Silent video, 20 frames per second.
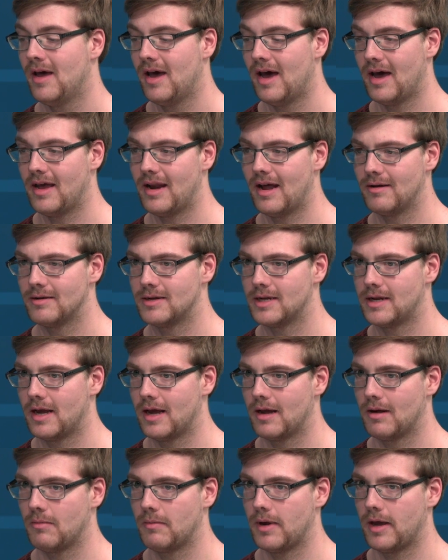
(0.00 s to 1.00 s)
And now
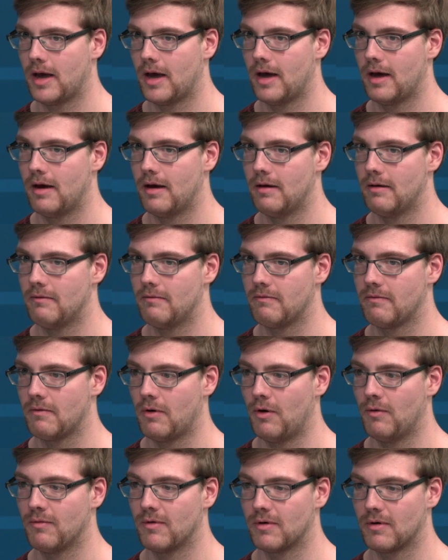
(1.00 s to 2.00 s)
today we have
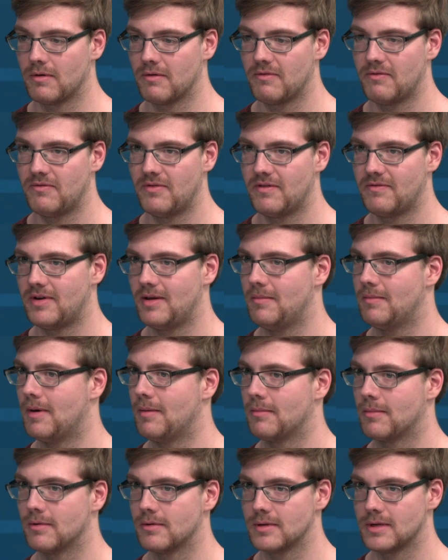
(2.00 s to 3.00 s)
over 50
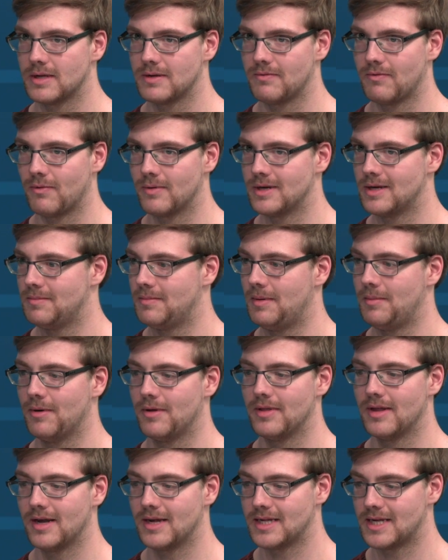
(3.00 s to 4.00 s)
members, 14 people
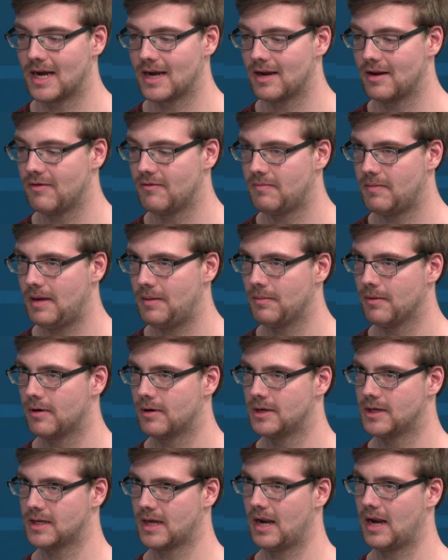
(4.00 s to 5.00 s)
in the executive. People
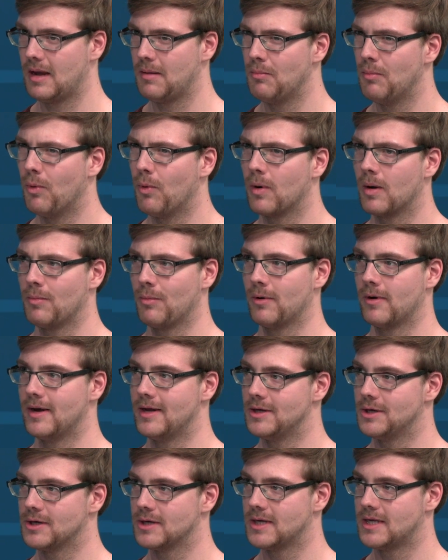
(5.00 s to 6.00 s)
are just getting more and more
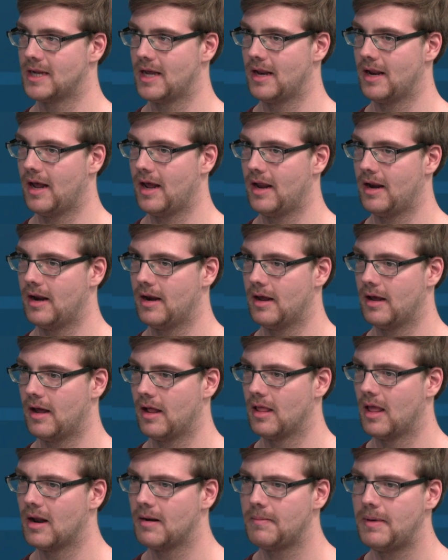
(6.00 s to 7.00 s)
interested. And
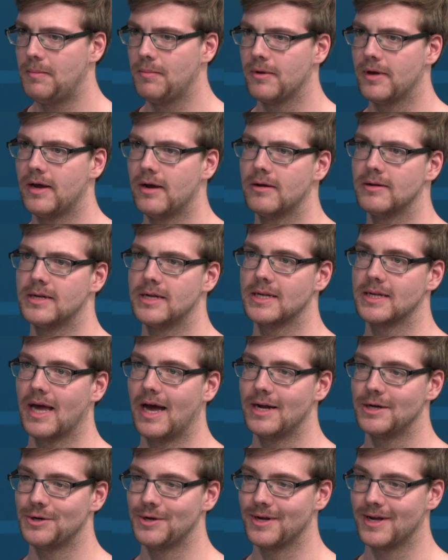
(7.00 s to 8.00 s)
a lot of people here in
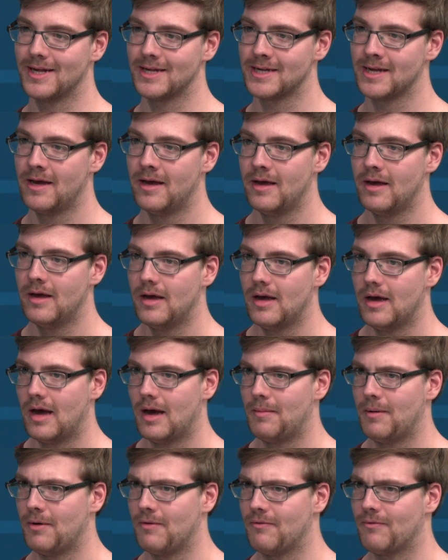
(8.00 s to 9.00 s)
Saskatchewan, because
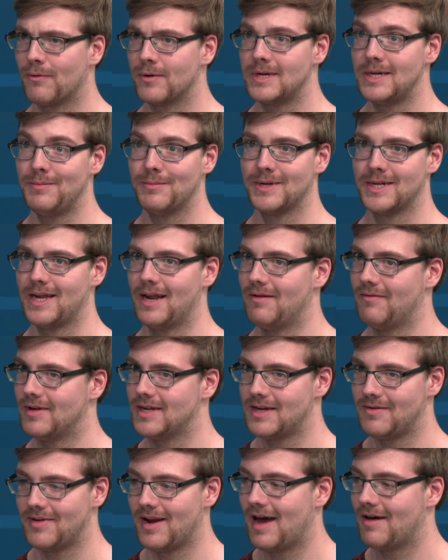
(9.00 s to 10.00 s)
about 14% of
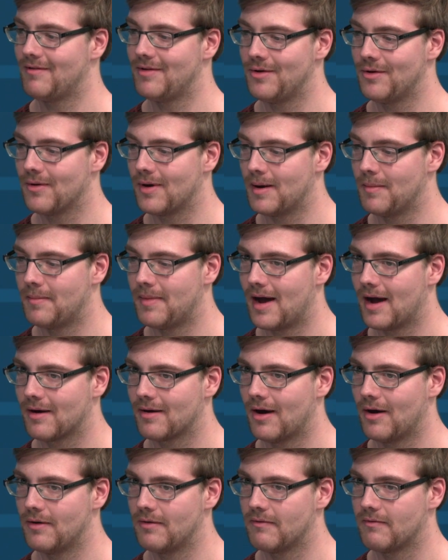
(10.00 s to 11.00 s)
us even have a Ukrainian
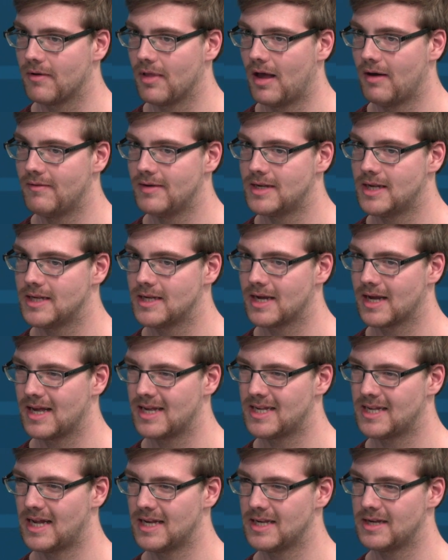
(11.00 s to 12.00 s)
background. For a lot of us, it's
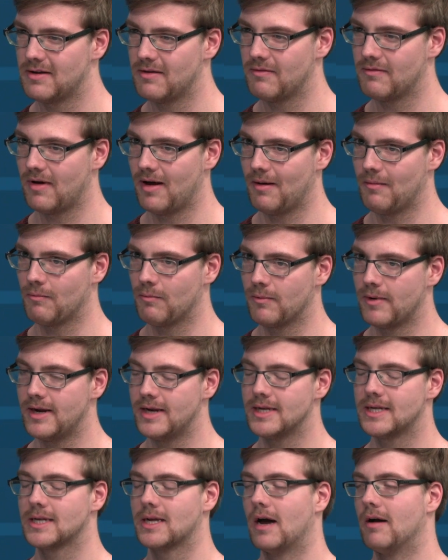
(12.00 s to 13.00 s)
a sense of
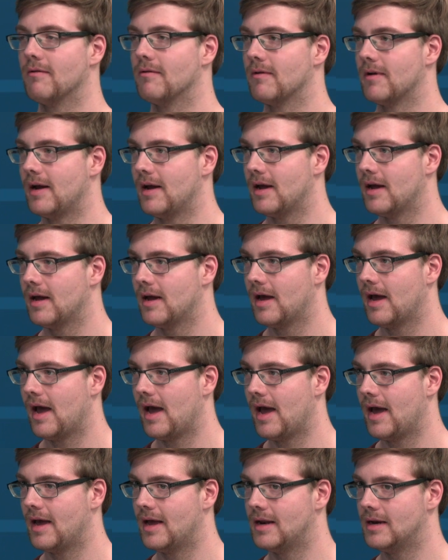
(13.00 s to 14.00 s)
rediscovery
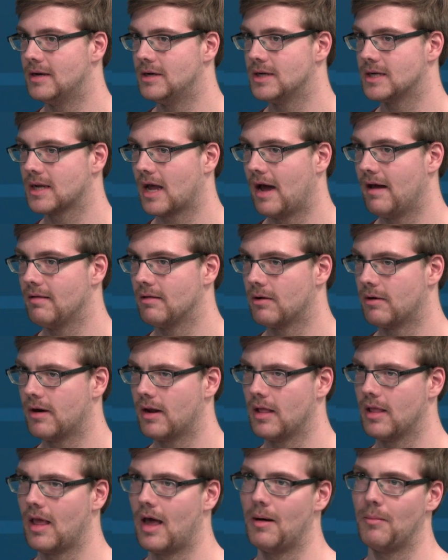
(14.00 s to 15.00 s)
and just kind of
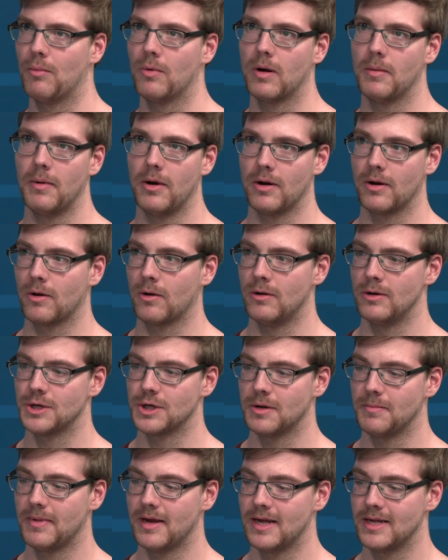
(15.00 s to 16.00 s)
learning a lot more about a
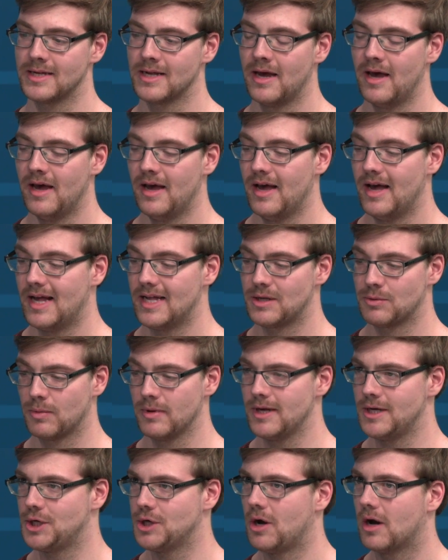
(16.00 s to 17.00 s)
culture, because it's
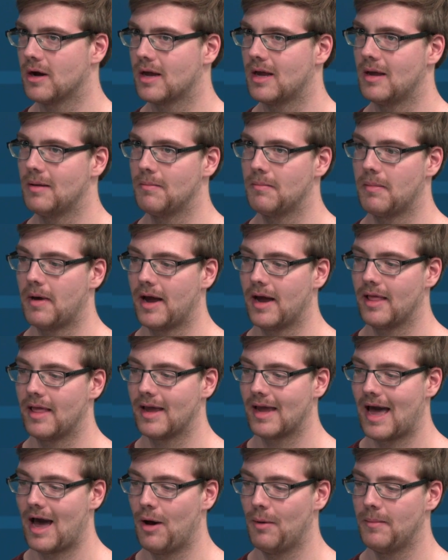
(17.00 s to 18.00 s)
really shocking
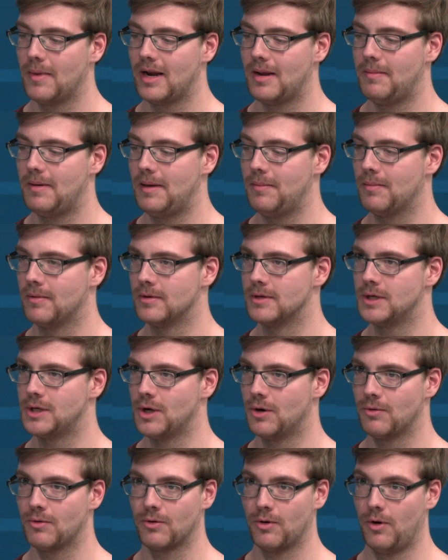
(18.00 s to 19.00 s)
by how many people
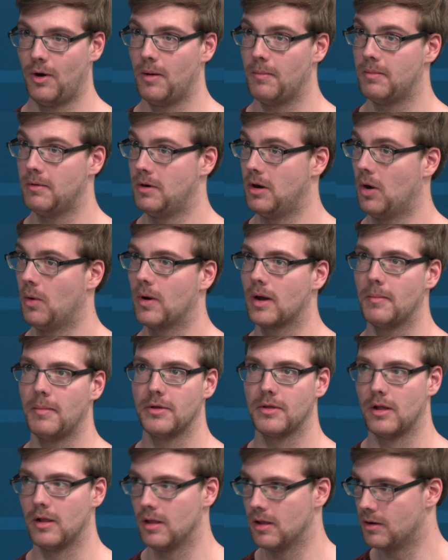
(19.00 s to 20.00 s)
don't grow up knowing
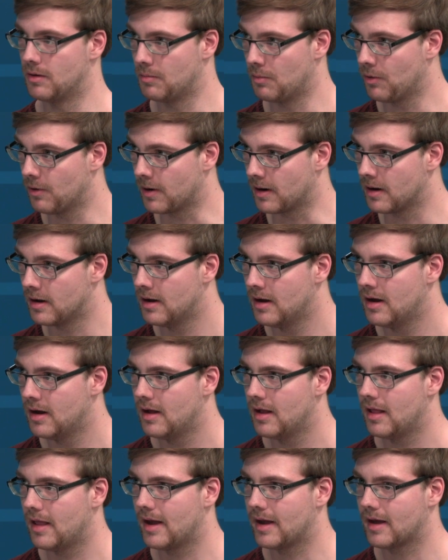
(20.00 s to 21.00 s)
about the Holodomor.
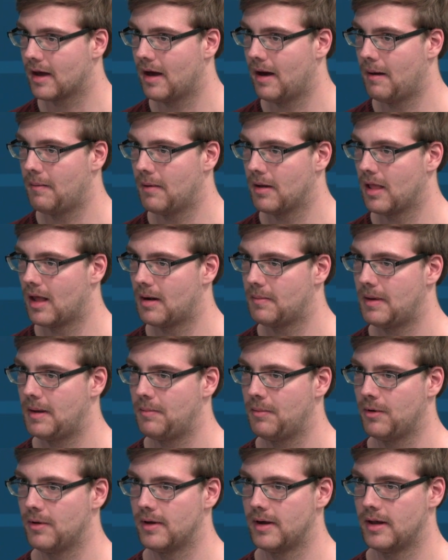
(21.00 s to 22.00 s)
A lot of
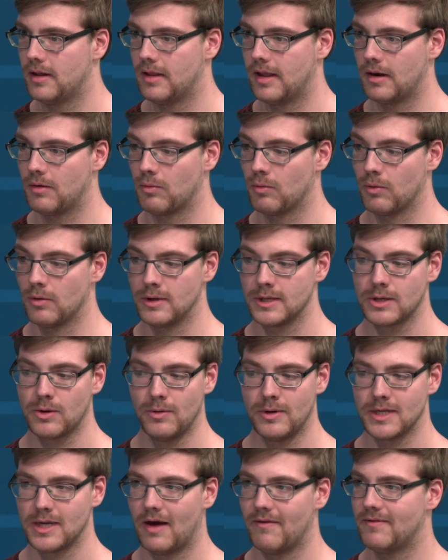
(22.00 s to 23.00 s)
people in rural
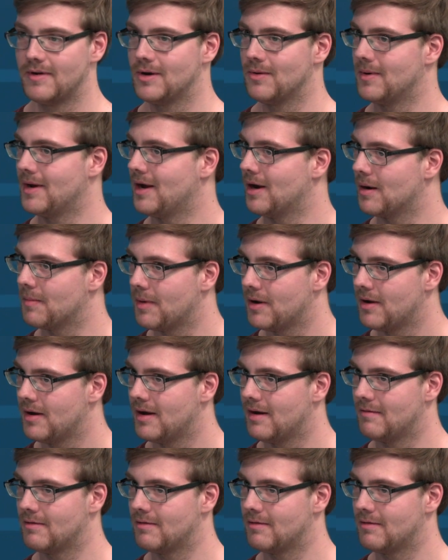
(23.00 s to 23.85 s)
schools often don't hear about it.